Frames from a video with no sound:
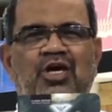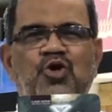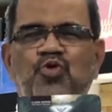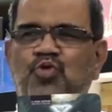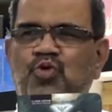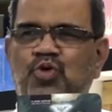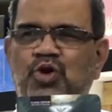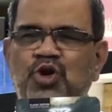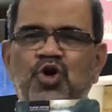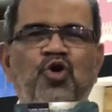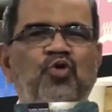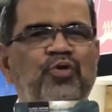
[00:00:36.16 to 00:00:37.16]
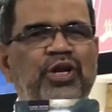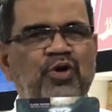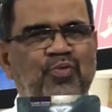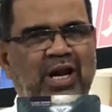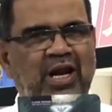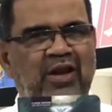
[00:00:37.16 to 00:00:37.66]
You know
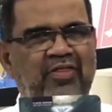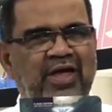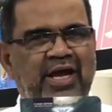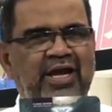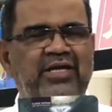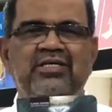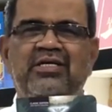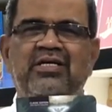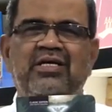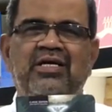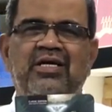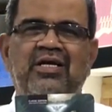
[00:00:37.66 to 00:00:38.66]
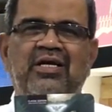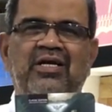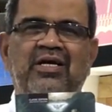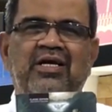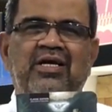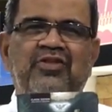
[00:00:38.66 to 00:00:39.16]
very well that
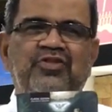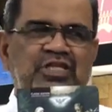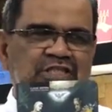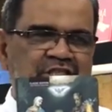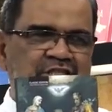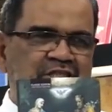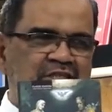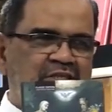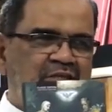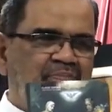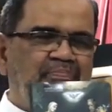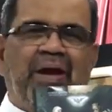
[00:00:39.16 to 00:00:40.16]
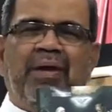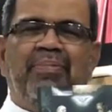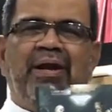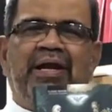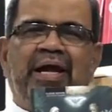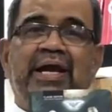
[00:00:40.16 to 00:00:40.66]
this
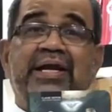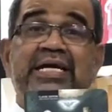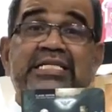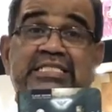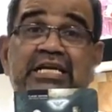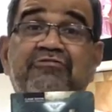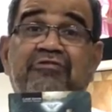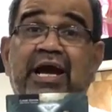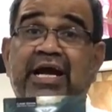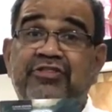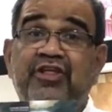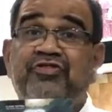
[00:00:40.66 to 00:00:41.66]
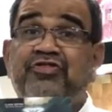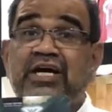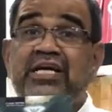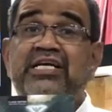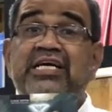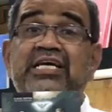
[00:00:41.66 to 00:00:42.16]
Bible Diary is in fact the
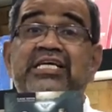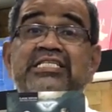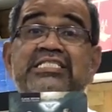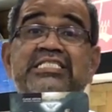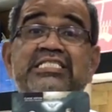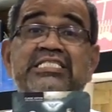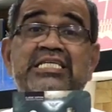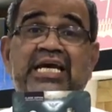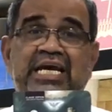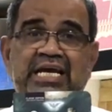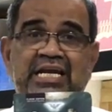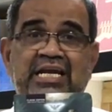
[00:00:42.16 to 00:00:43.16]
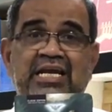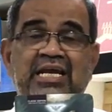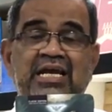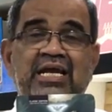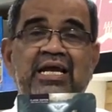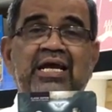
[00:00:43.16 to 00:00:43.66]
32nd
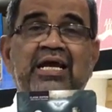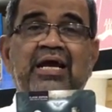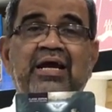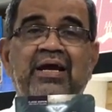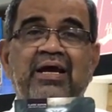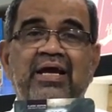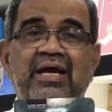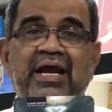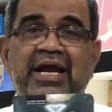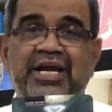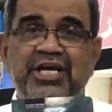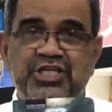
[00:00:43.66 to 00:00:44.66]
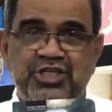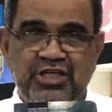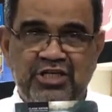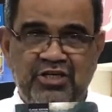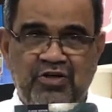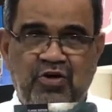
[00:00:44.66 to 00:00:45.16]

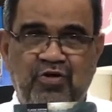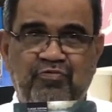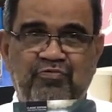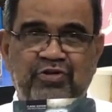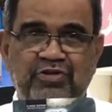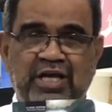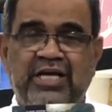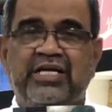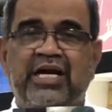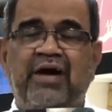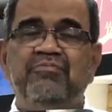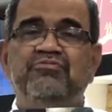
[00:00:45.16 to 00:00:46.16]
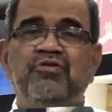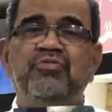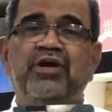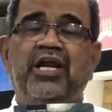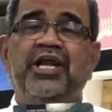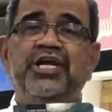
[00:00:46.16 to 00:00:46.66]
edition that come from
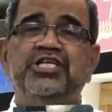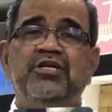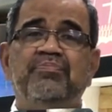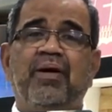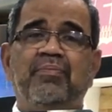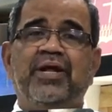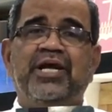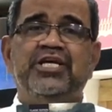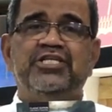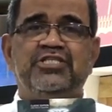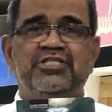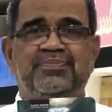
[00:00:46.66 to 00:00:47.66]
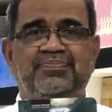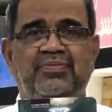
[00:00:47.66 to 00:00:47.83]
the Claretian publication.